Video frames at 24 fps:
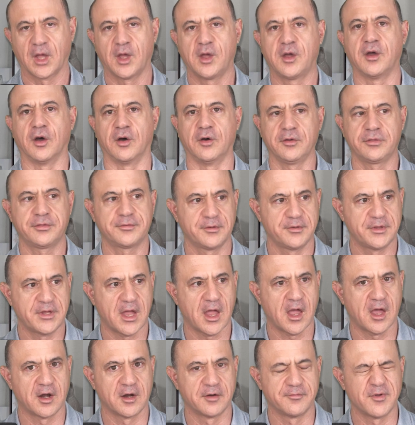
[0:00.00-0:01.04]
Go through
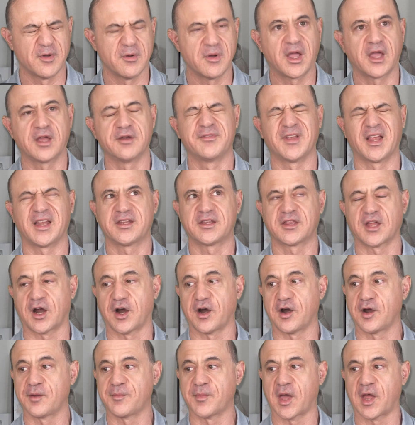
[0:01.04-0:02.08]
the interview, convince the
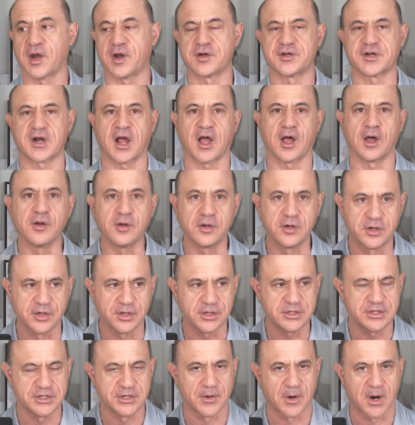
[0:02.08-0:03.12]
hiring manager how
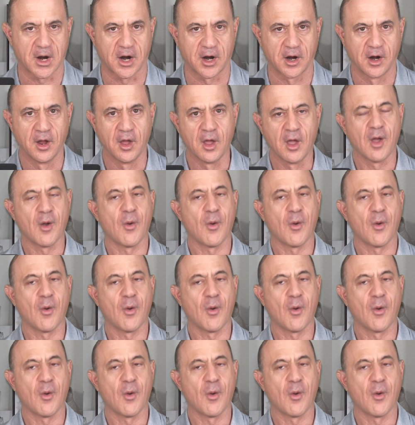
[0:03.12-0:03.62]
good you are,